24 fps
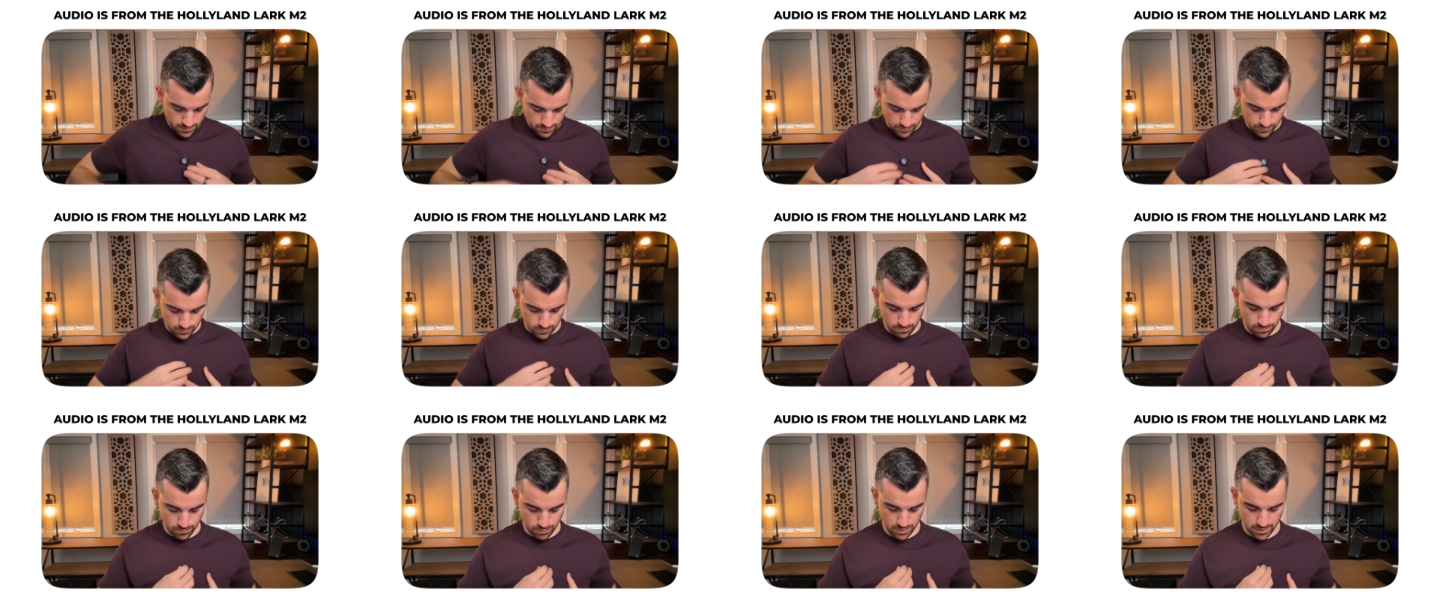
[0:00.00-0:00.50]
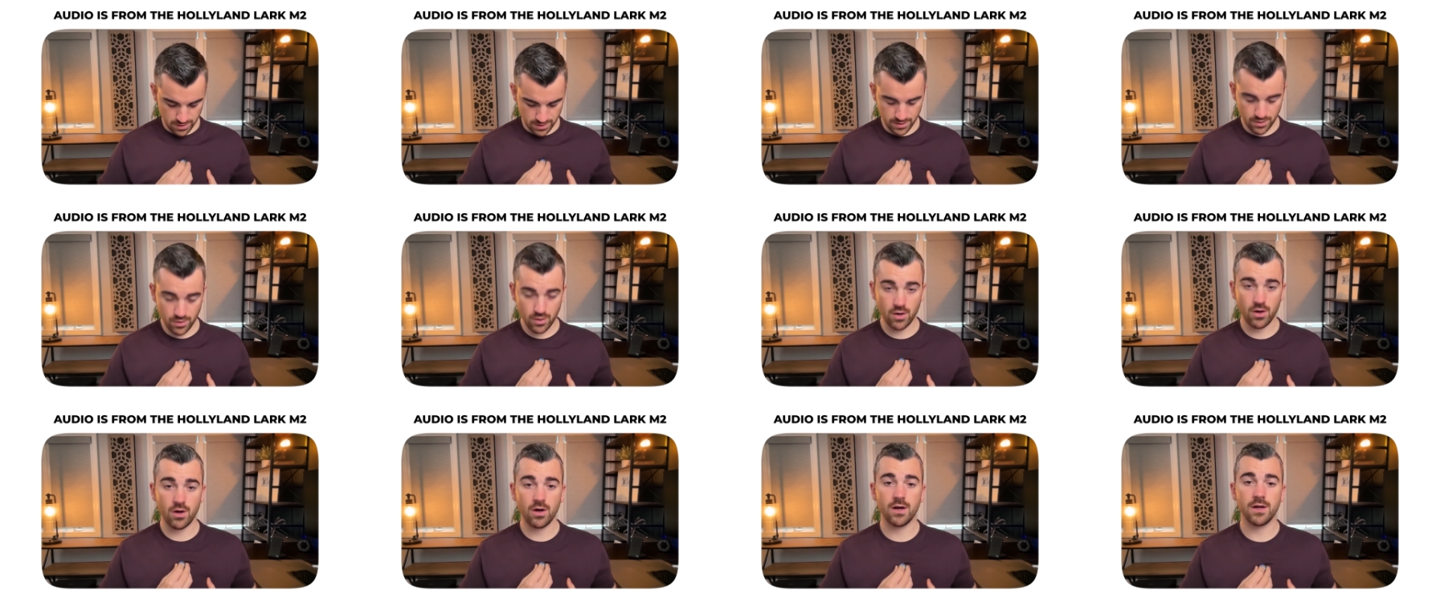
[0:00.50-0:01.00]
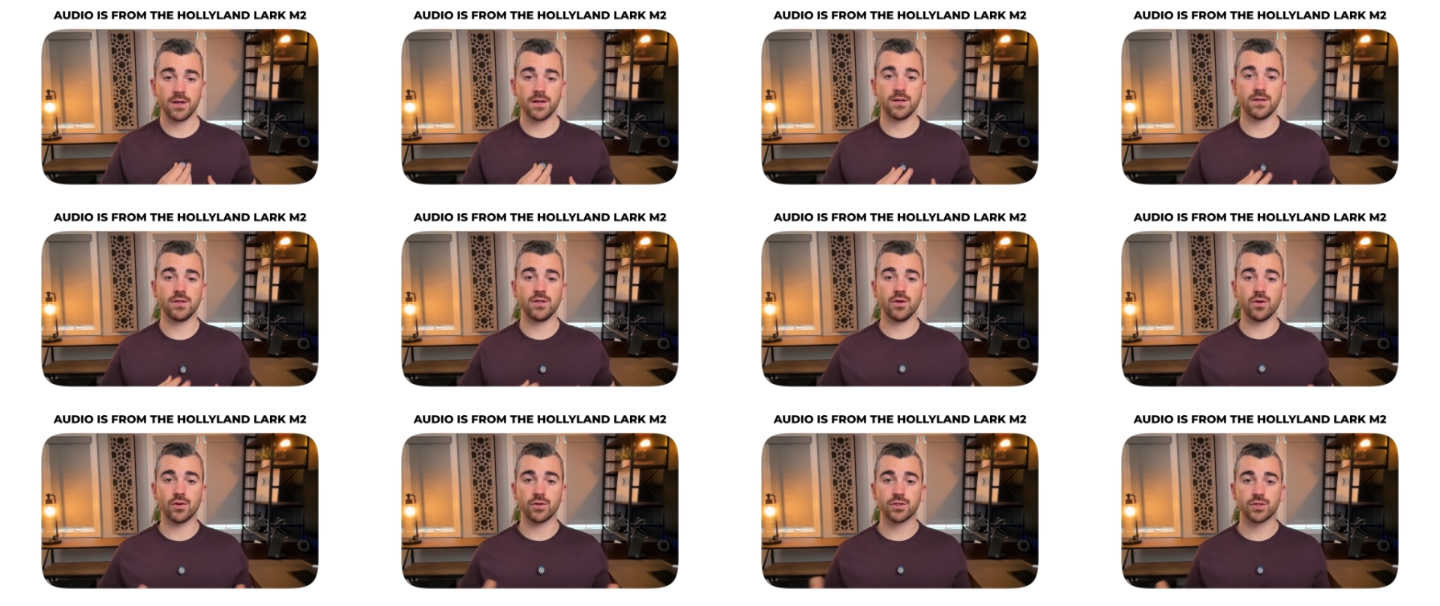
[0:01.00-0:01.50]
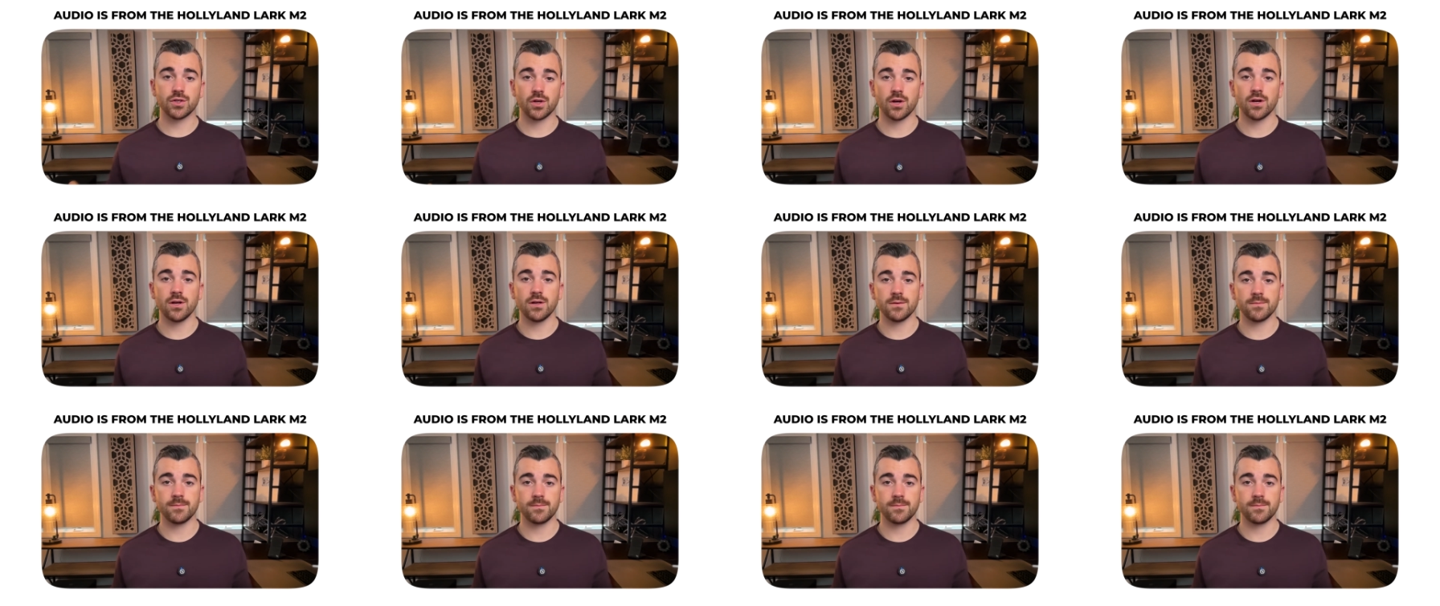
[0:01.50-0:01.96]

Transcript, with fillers: to put it on your shirt.